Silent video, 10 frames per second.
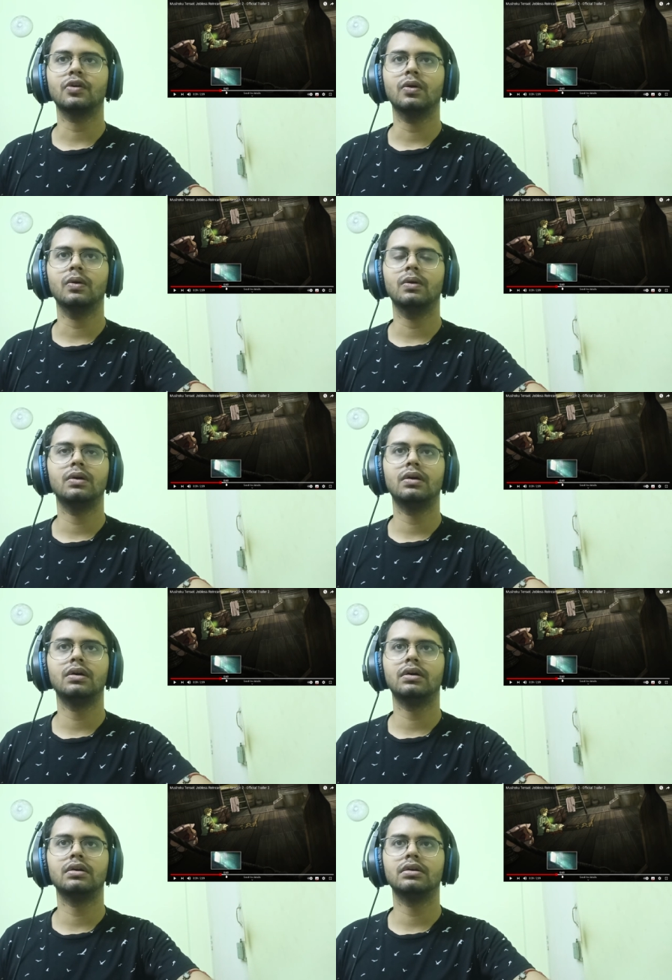so
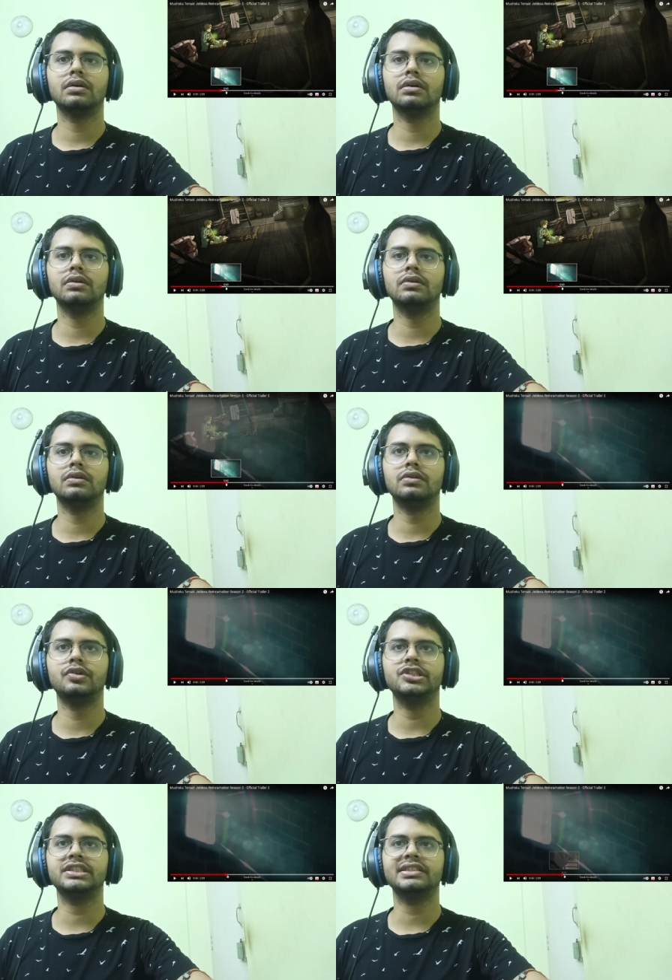
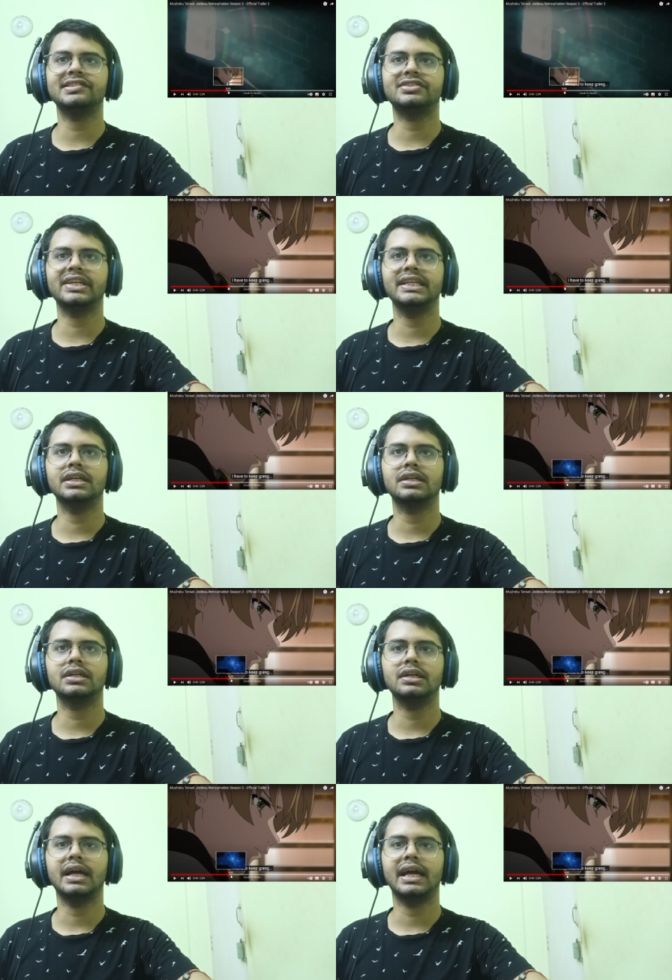Richard is training
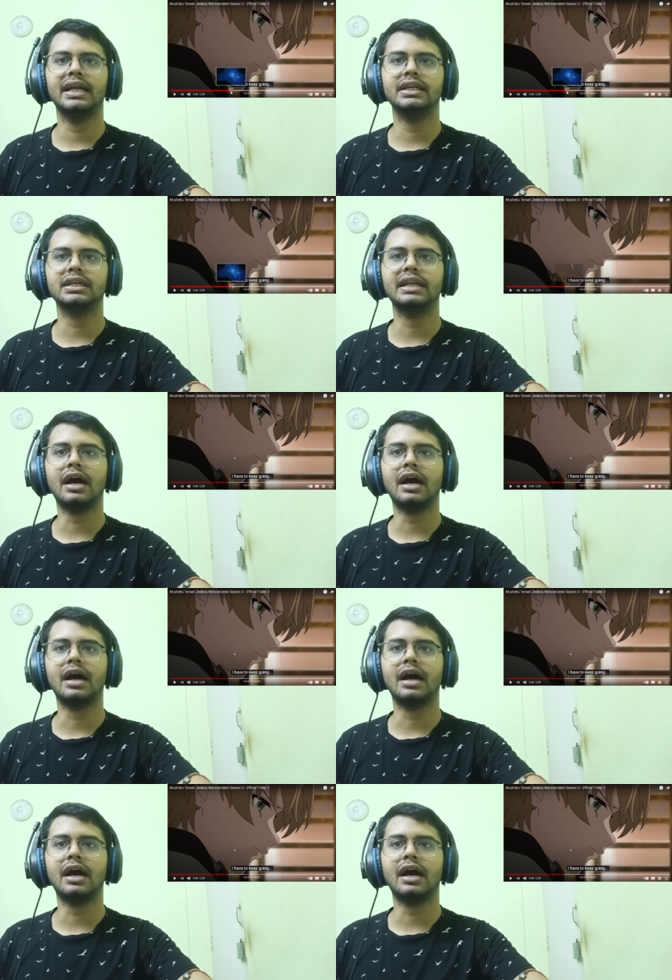her and